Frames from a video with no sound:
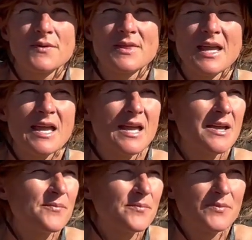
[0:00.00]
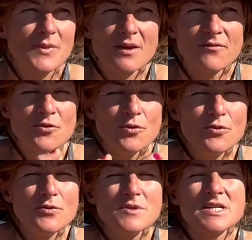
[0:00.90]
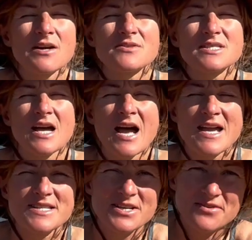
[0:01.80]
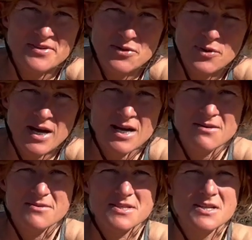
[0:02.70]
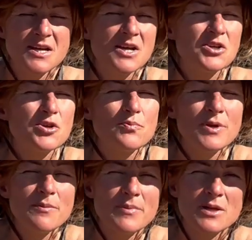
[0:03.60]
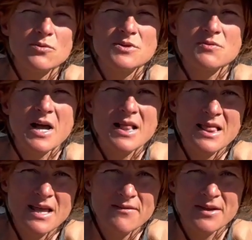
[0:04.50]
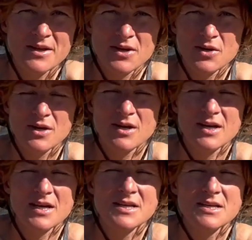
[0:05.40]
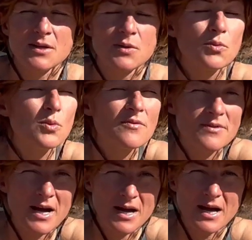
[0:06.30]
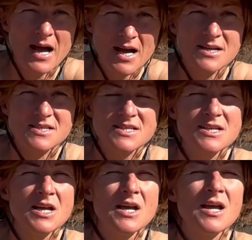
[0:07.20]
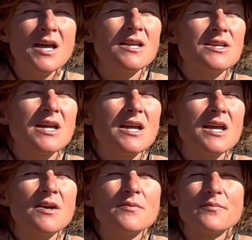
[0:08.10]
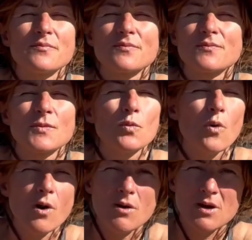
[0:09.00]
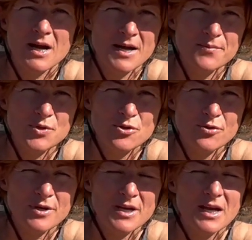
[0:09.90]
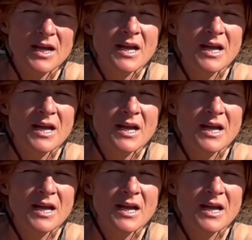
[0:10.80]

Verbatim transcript: the views outside of our house, the people which are living with us, the work I'm doing,